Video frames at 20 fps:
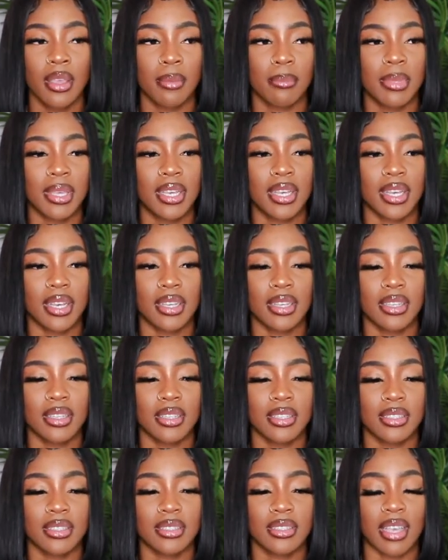
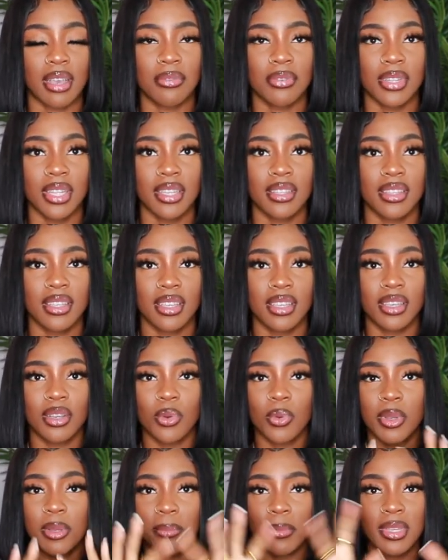because I feel like the
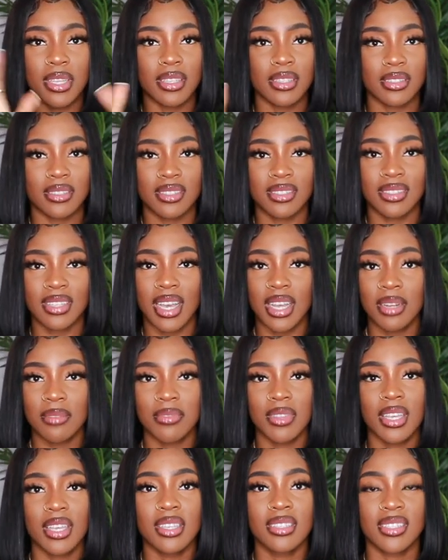equipment side of
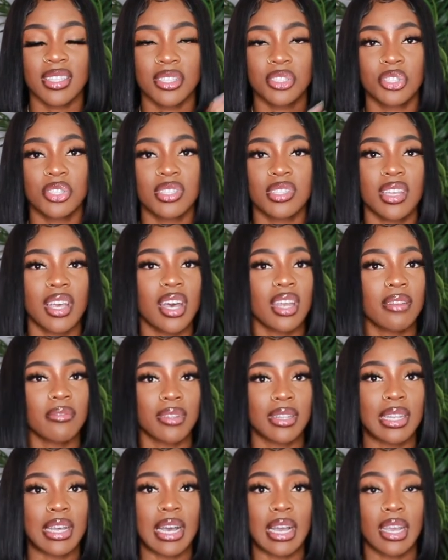things is just kind of a
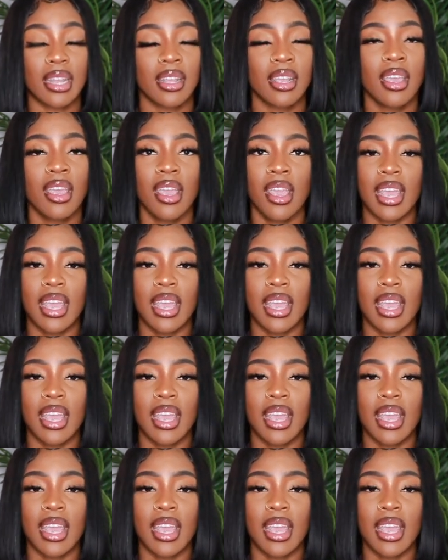lot,